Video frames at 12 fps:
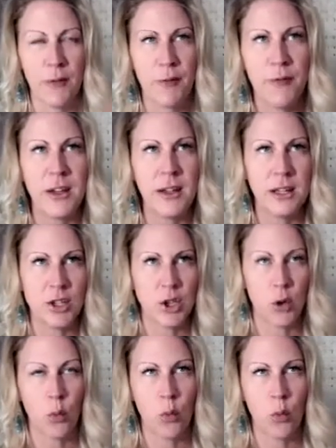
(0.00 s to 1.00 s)
feel
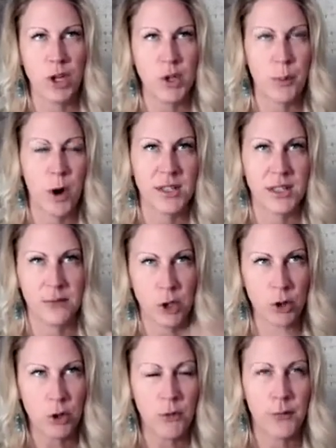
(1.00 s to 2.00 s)
into which parts of
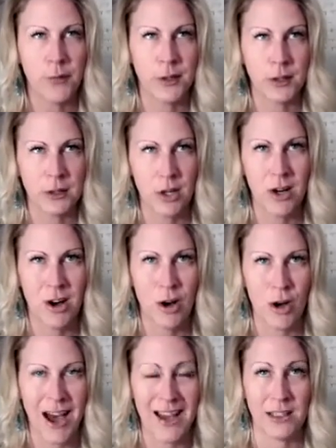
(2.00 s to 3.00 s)
you feel
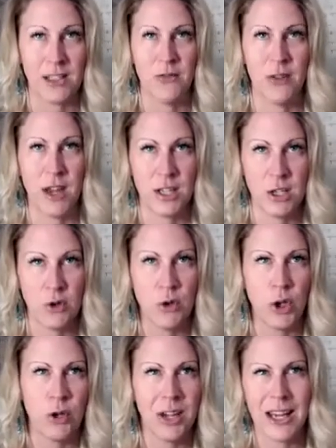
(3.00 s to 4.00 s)
are activated or
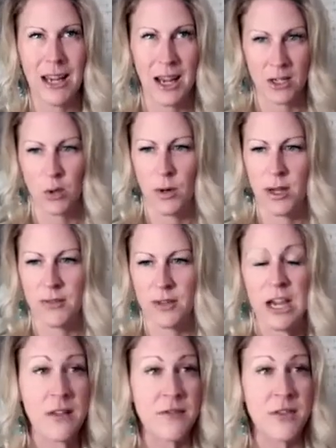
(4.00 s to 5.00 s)
you connect with,
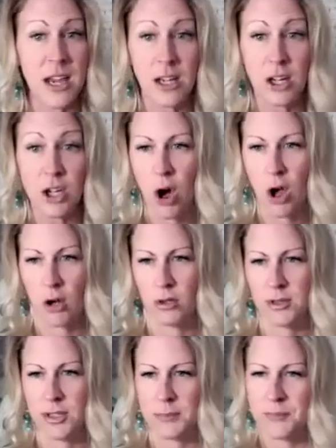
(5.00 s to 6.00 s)
the inner
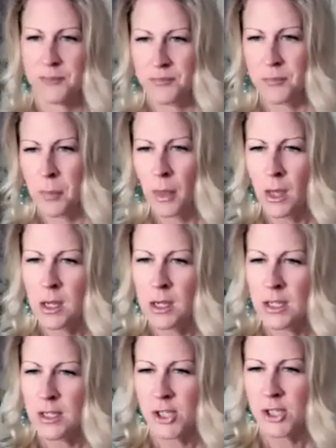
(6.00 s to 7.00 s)
child.
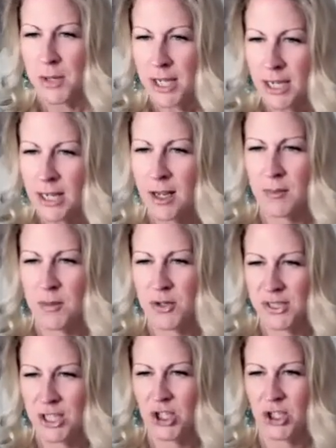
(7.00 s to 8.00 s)
So healer,
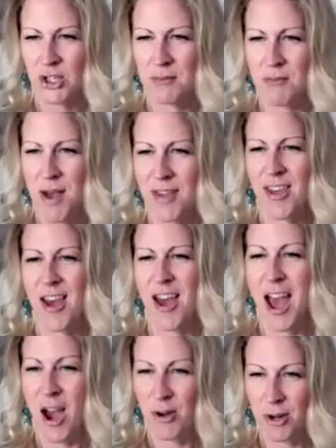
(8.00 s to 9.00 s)
musician, mother,
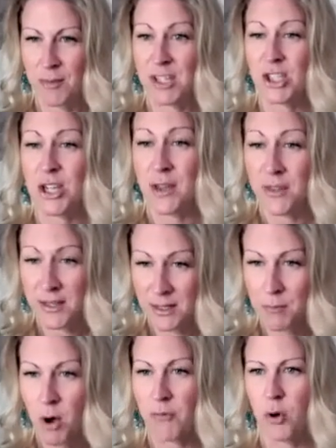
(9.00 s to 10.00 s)
alchemist. Yeah,
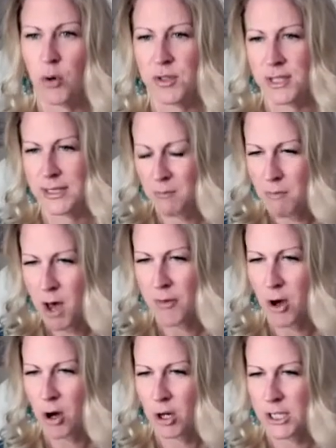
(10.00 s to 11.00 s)
of course, there's a mother
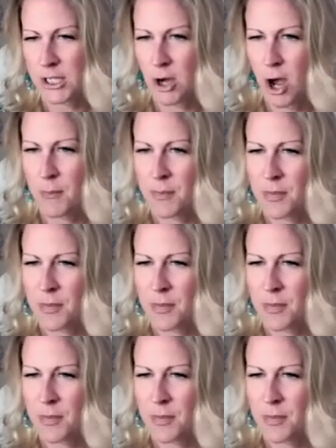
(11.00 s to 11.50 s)
archetype,